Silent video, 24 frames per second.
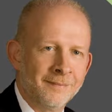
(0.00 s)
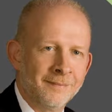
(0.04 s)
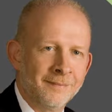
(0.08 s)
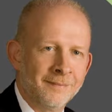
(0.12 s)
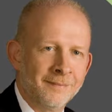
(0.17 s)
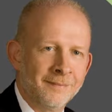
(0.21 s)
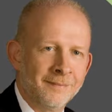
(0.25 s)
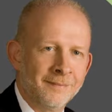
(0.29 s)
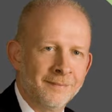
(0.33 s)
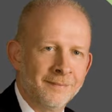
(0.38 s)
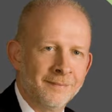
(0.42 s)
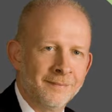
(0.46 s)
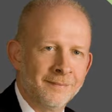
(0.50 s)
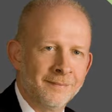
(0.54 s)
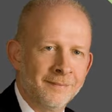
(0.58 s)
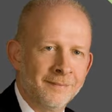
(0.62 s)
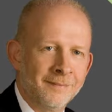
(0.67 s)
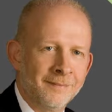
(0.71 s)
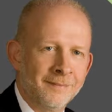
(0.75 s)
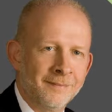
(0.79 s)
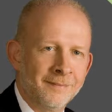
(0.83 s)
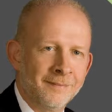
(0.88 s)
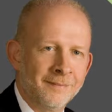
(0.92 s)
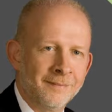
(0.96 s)

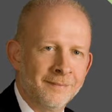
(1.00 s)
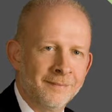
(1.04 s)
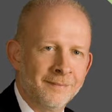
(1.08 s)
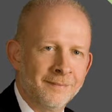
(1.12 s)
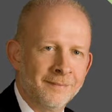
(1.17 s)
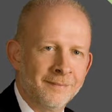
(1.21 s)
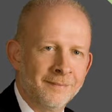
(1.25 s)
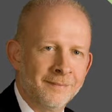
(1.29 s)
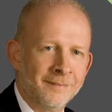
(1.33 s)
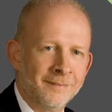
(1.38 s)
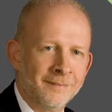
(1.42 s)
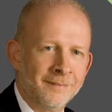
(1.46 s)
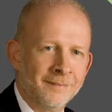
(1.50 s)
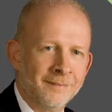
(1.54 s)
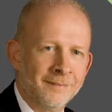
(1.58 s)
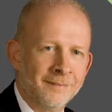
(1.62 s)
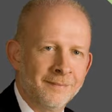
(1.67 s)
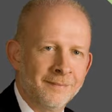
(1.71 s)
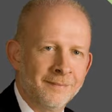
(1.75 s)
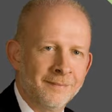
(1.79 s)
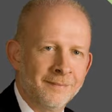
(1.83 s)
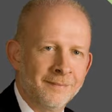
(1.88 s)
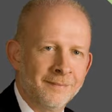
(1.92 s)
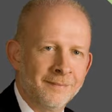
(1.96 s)

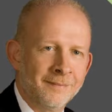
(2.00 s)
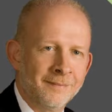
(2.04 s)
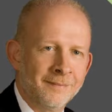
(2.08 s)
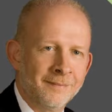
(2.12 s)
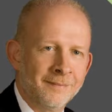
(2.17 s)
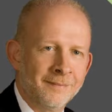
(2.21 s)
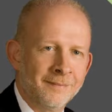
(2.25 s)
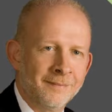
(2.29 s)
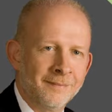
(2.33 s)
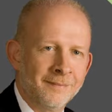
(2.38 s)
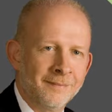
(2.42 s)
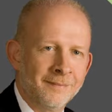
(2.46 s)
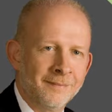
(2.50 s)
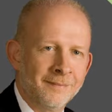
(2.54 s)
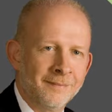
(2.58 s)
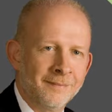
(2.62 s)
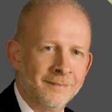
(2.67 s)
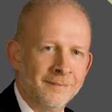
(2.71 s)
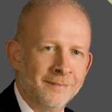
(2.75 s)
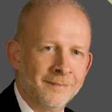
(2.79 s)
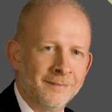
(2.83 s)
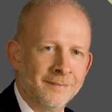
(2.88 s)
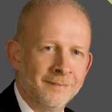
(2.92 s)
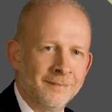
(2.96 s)

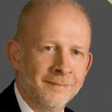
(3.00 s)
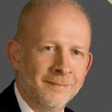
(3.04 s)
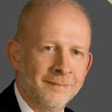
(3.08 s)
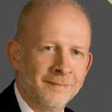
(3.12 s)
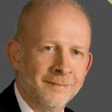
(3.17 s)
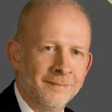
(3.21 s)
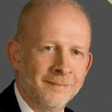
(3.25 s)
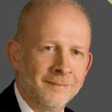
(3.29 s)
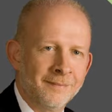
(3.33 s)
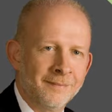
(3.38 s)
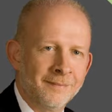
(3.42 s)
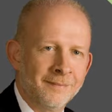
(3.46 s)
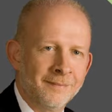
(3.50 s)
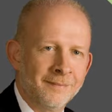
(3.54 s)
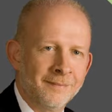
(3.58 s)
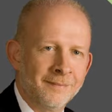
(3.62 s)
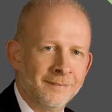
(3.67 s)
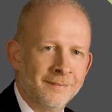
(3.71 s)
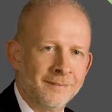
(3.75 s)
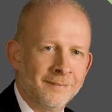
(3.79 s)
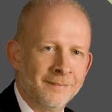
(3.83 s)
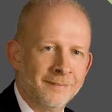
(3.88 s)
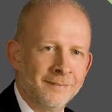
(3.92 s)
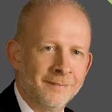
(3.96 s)

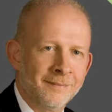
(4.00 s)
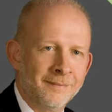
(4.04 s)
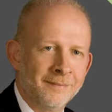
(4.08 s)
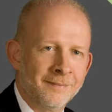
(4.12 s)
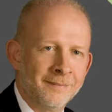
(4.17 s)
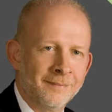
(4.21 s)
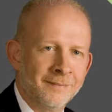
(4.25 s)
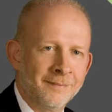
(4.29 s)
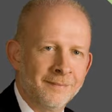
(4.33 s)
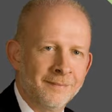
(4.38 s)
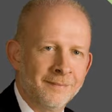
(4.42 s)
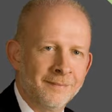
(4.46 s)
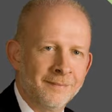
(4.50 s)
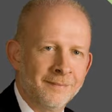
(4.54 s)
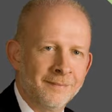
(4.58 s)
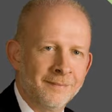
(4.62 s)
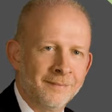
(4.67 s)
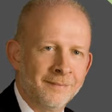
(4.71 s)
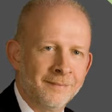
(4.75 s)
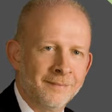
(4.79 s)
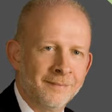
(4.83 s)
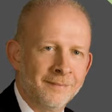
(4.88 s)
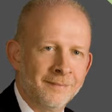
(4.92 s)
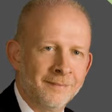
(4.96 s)

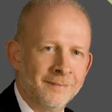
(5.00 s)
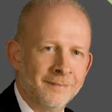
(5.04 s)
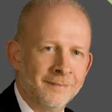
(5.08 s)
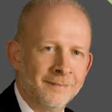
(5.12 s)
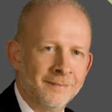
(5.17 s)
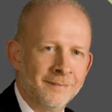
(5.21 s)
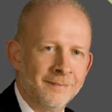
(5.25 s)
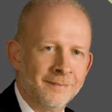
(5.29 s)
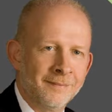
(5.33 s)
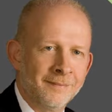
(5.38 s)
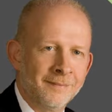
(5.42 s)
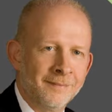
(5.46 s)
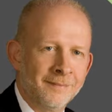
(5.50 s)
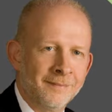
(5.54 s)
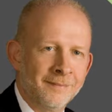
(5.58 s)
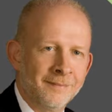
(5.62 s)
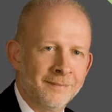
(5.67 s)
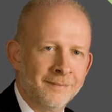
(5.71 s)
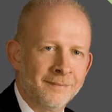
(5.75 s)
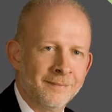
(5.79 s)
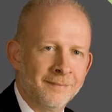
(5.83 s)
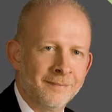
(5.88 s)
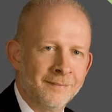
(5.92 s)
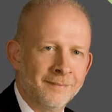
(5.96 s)

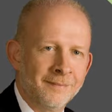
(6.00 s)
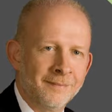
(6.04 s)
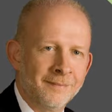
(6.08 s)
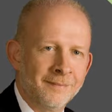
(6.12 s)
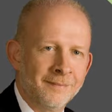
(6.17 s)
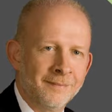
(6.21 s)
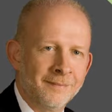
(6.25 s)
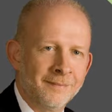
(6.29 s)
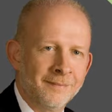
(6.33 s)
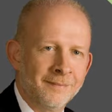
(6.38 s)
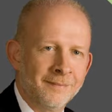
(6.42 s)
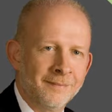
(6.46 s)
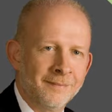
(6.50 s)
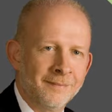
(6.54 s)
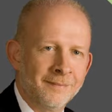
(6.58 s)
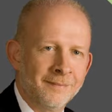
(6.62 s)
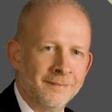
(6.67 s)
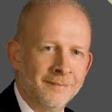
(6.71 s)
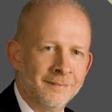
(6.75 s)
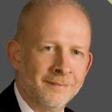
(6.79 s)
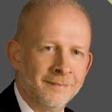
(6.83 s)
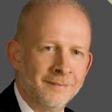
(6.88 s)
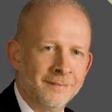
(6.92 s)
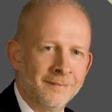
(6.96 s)

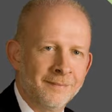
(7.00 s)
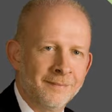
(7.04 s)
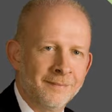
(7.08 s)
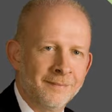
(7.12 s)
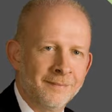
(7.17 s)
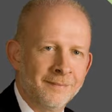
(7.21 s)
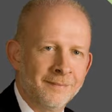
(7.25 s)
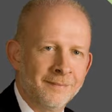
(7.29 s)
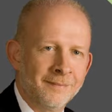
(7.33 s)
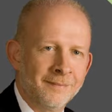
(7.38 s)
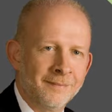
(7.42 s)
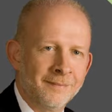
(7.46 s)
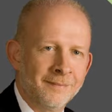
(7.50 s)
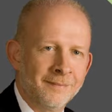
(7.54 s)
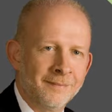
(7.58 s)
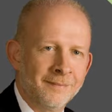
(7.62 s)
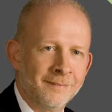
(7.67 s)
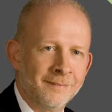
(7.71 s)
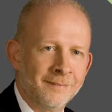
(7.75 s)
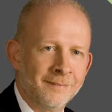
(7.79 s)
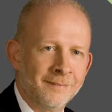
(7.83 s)
The face doesn't move, so there is nothing to read.